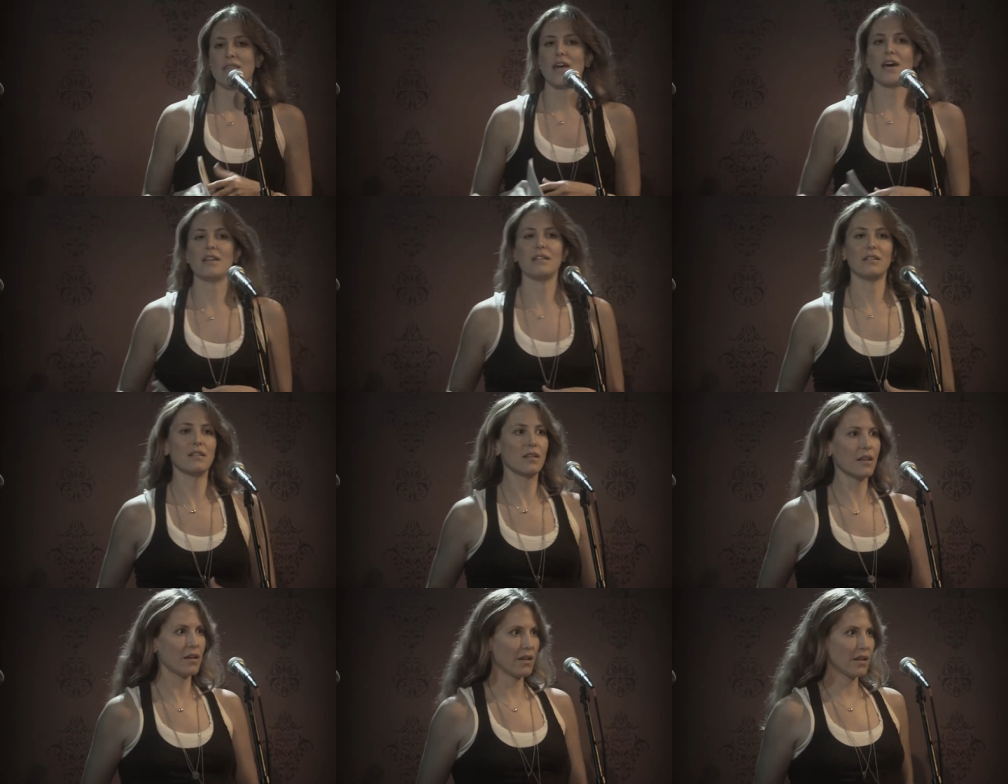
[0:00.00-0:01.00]
That
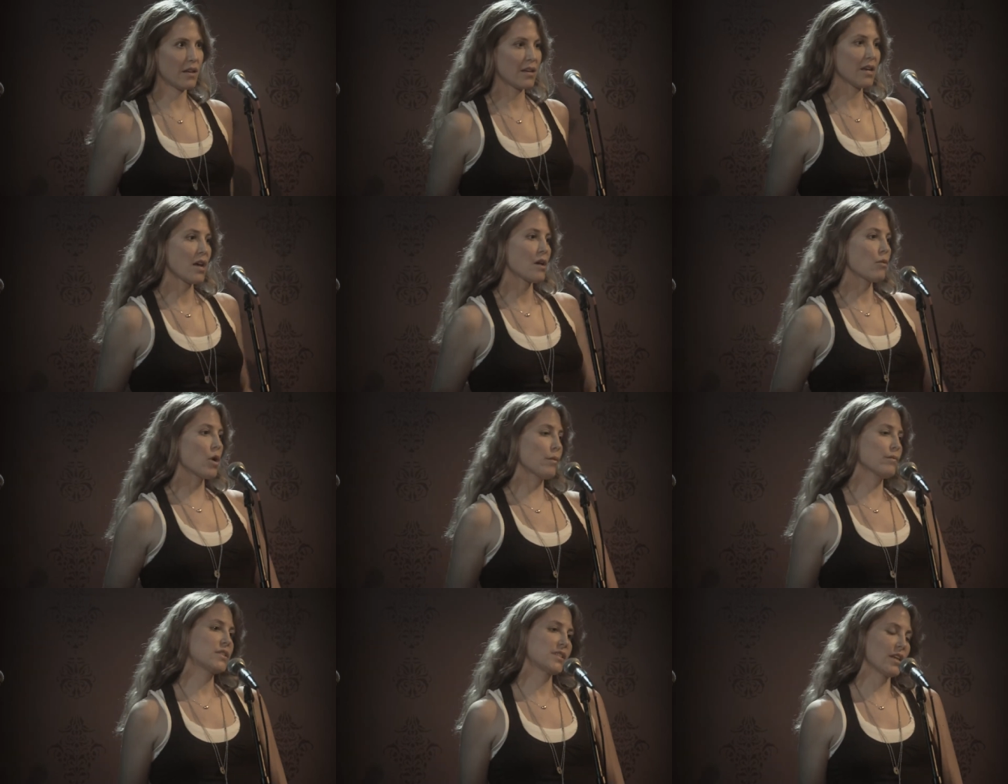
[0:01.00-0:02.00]

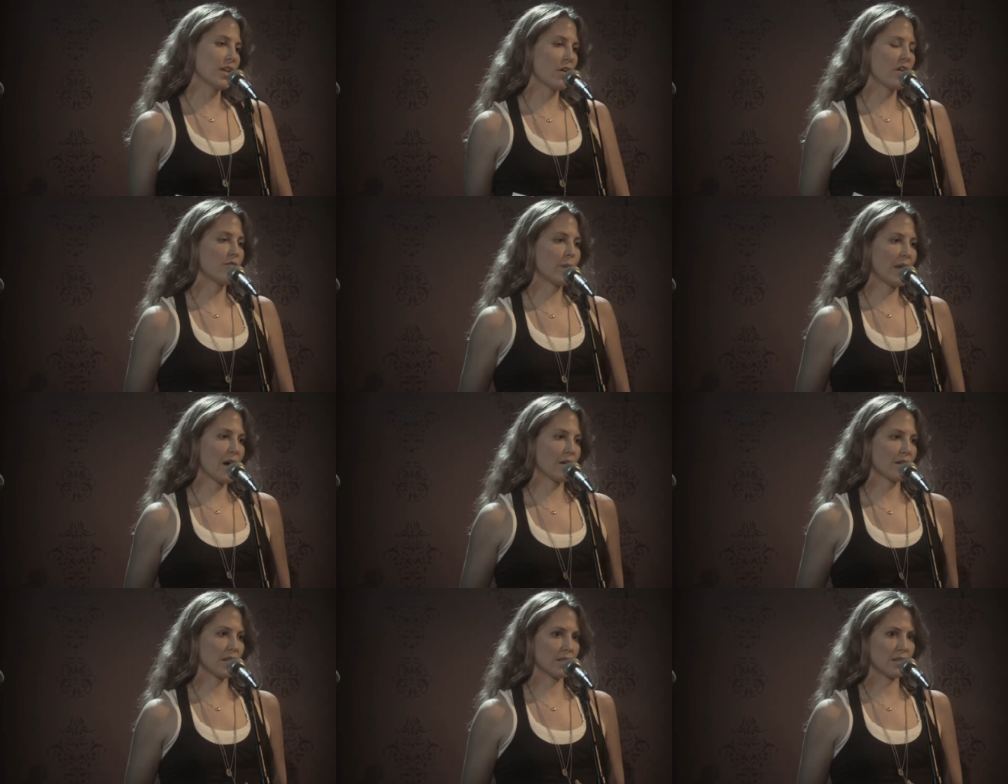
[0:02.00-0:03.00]
well, you know, I've been
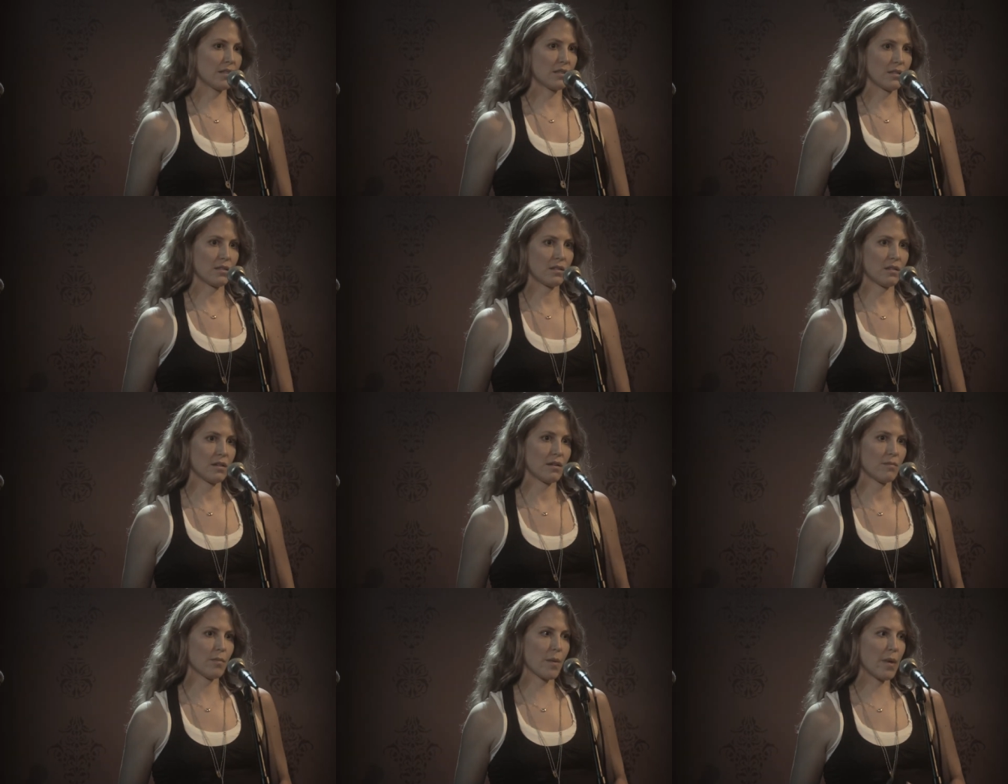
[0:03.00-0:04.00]
out because
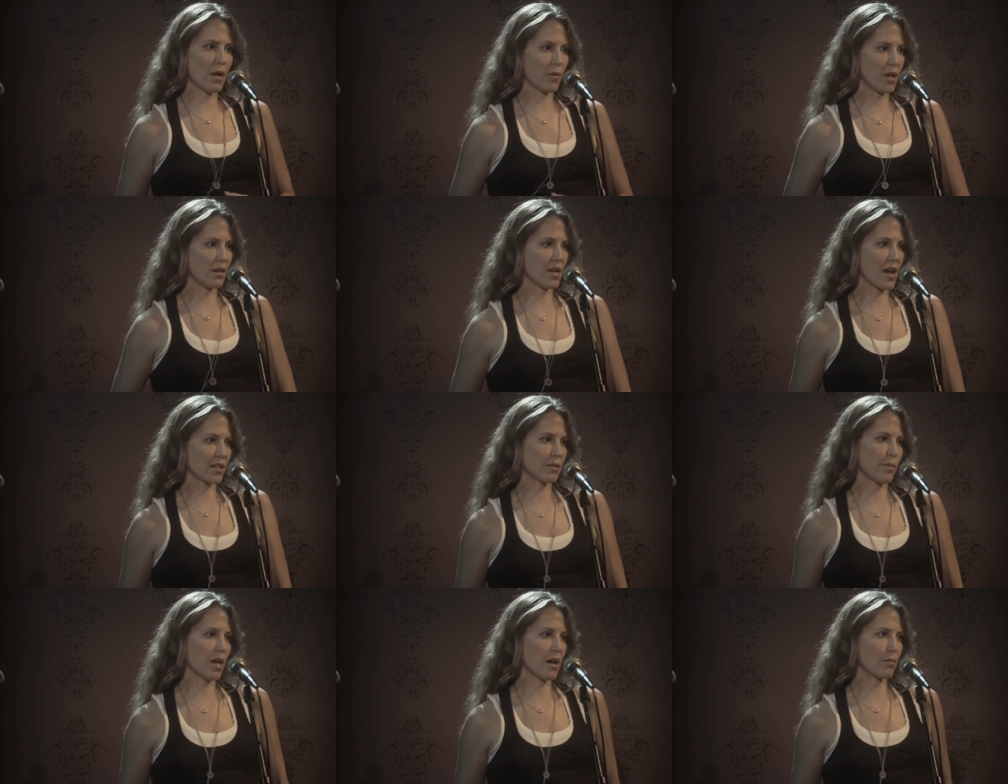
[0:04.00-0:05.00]
my man went and
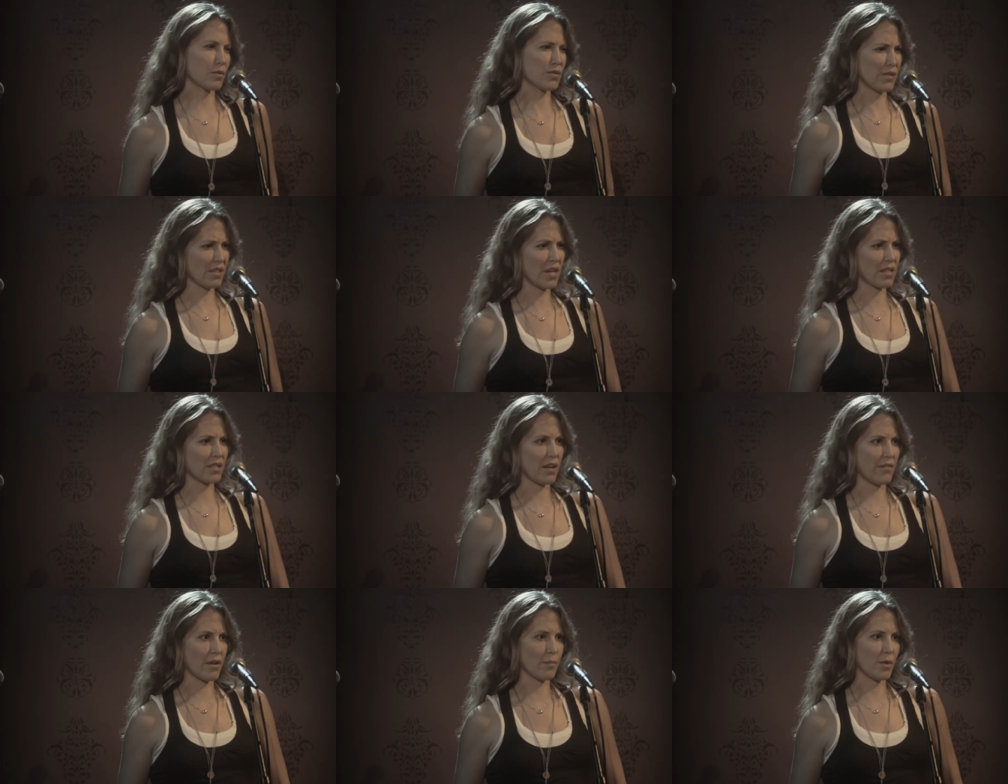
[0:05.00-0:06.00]
knocked me up, which was nice.
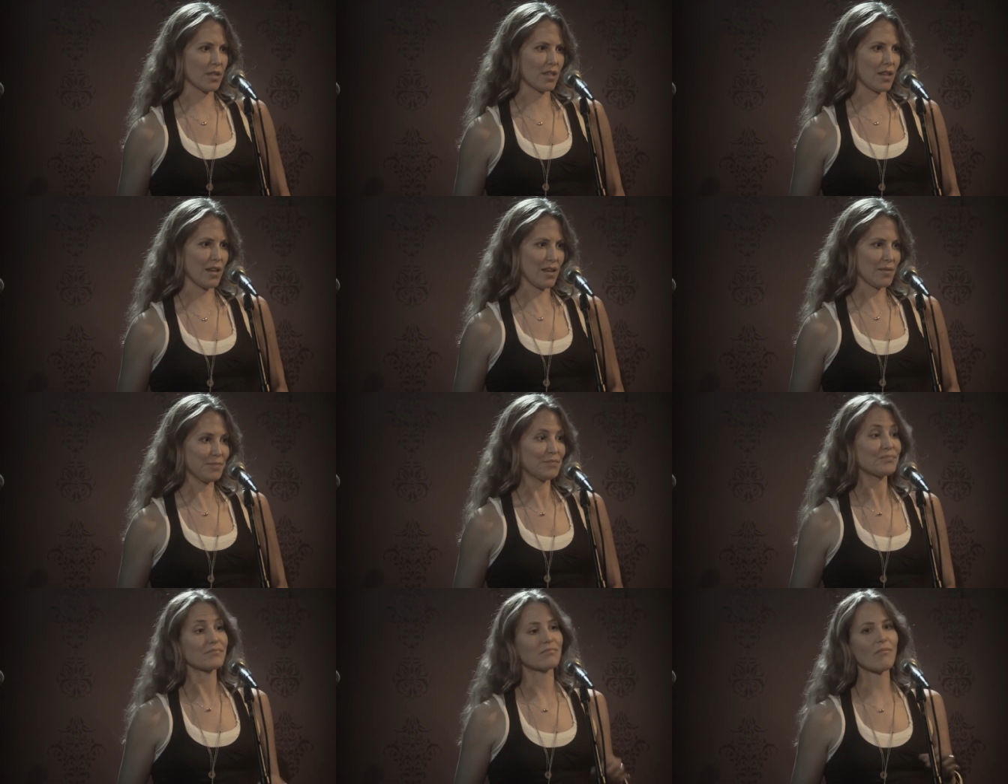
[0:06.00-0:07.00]

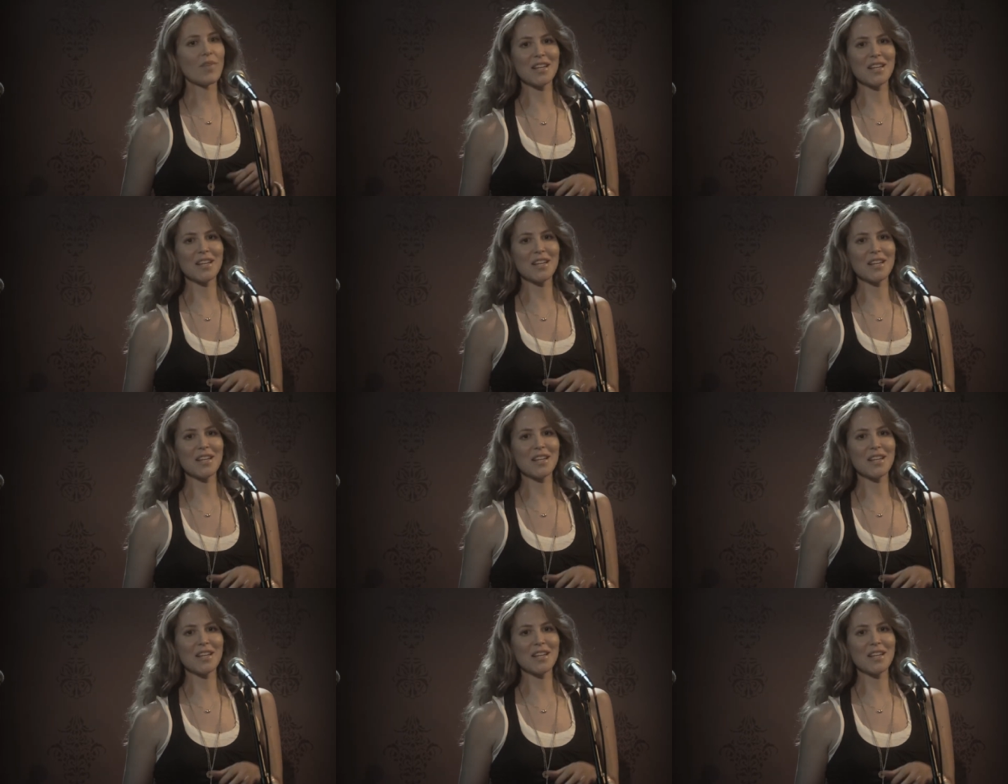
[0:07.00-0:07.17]
Oh.